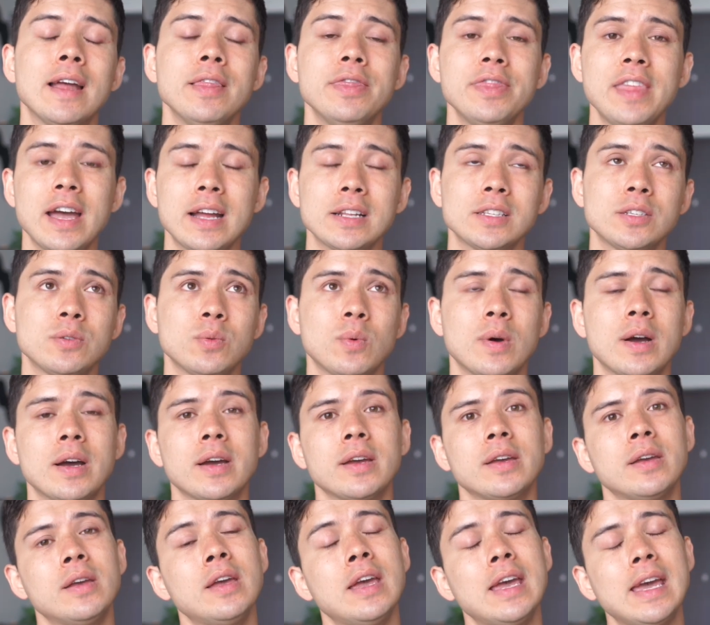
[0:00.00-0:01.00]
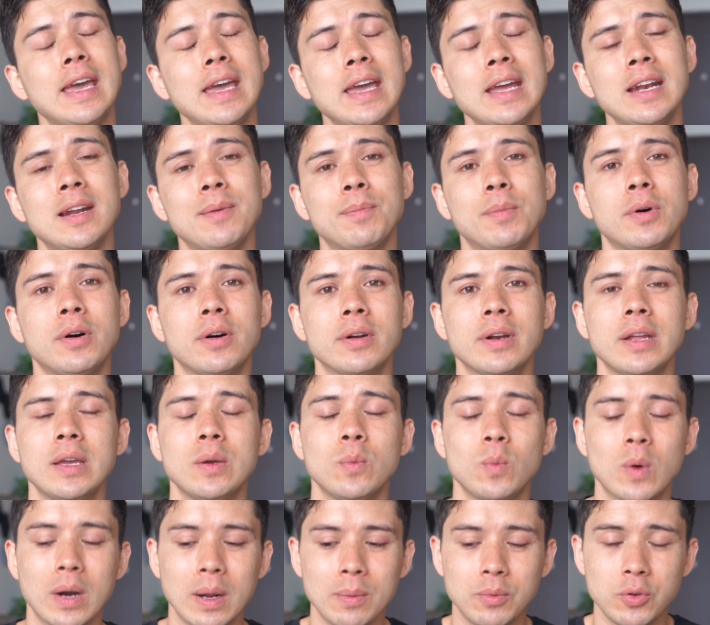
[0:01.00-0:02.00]
And that's why in the
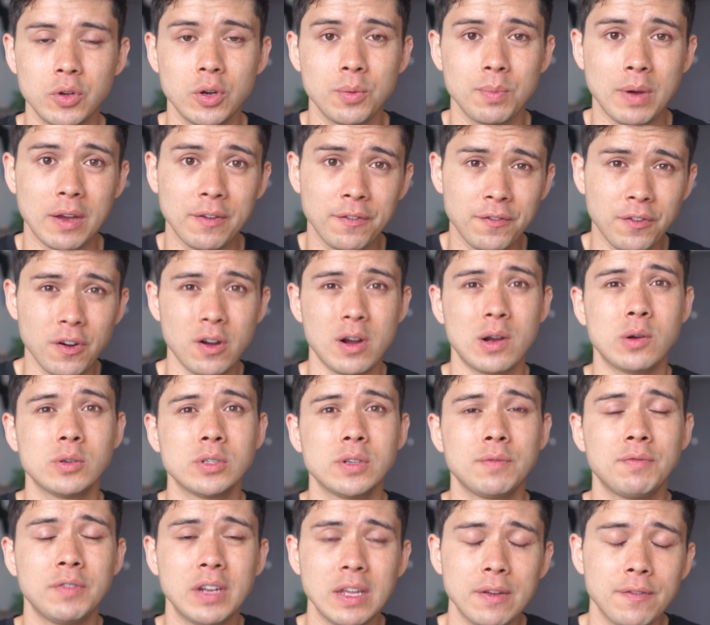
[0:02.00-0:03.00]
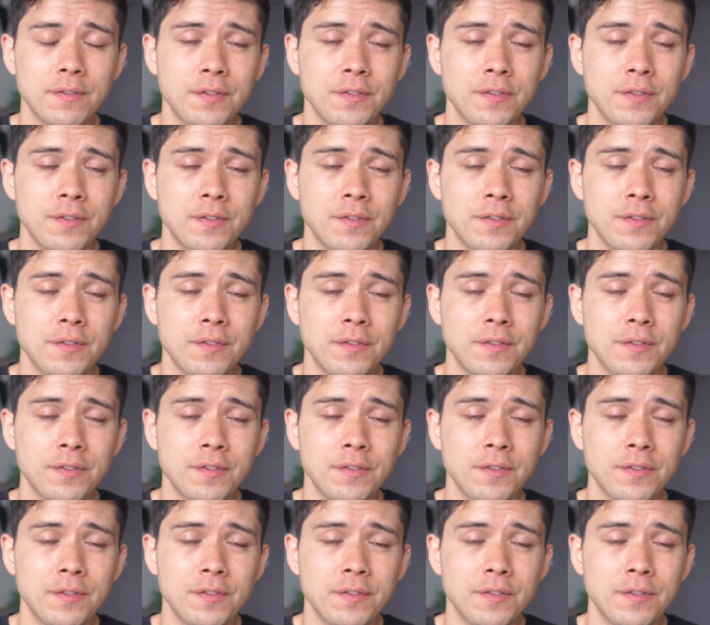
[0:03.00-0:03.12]
morning when I'm doing my 4 hours of deep